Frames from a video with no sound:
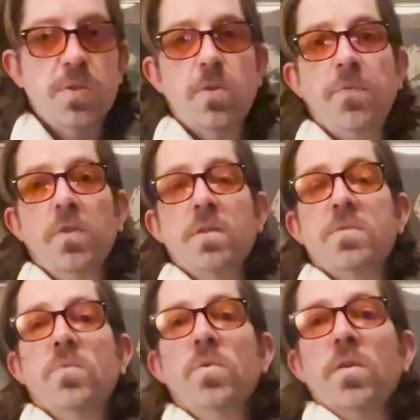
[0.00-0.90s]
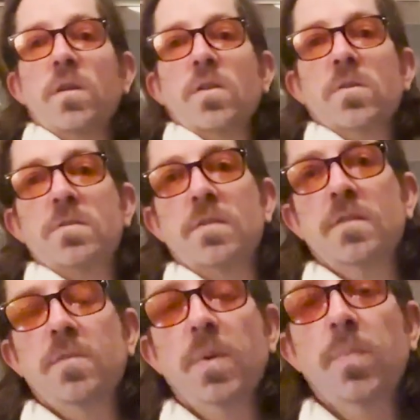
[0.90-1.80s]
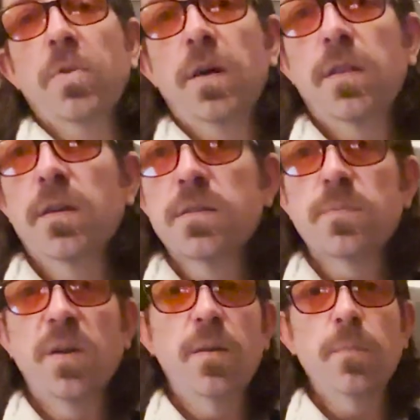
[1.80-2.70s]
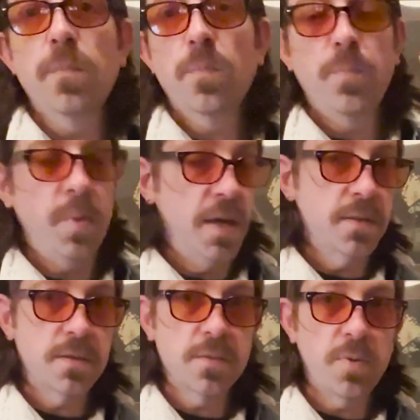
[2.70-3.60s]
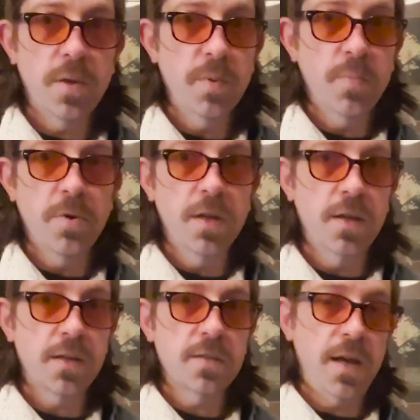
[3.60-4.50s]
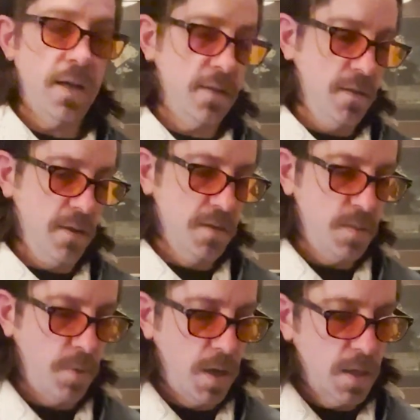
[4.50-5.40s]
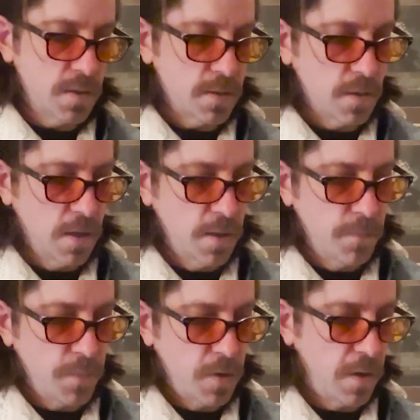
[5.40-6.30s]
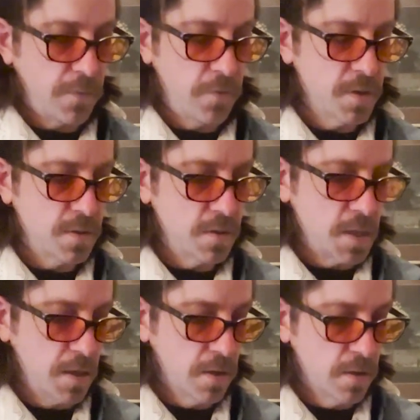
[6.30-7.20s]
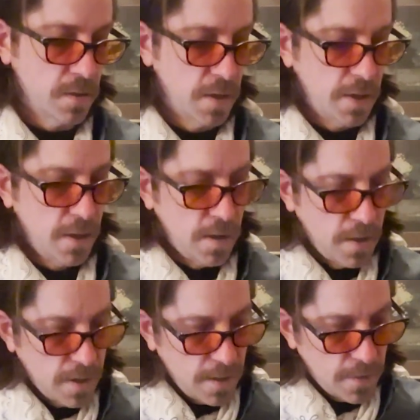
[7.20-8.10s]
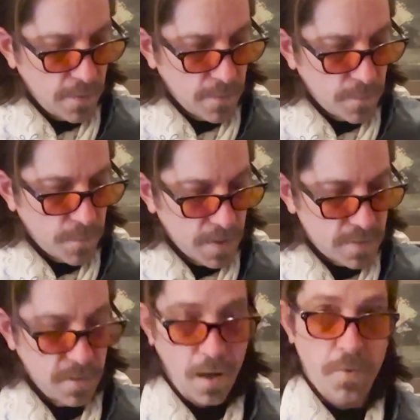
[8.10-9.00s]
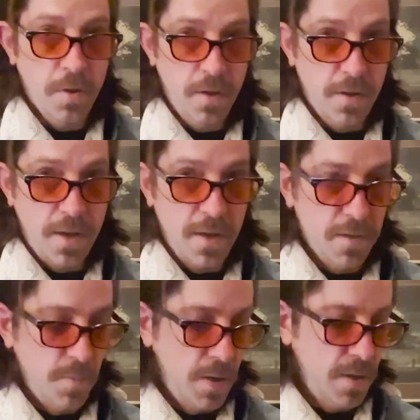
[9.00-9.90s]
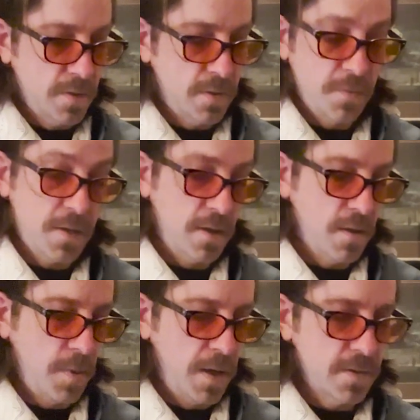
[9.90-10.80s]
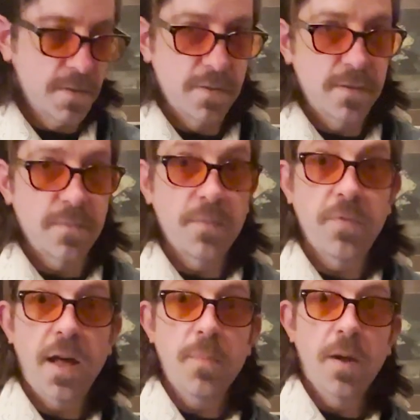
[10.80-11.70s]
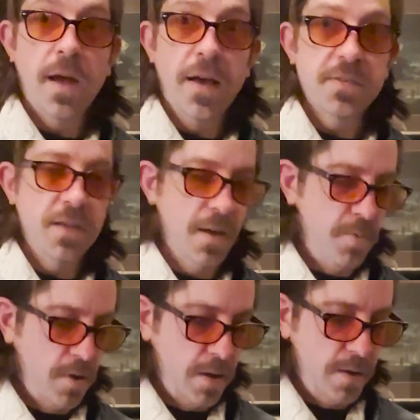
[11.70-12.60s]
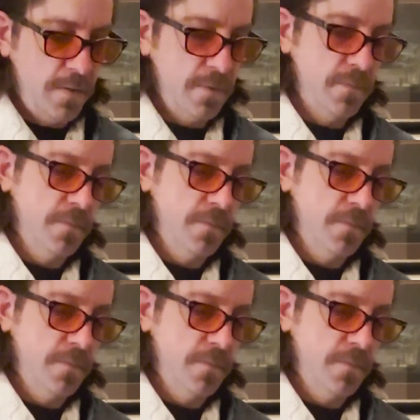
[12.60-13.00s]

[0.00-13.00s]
sure if you listen really closely to me playing this, my bass is probably pretty inexact in spots. You know, like for instance here, it's not really an A in the bass, a D in the bass, it's flat by a half step, right?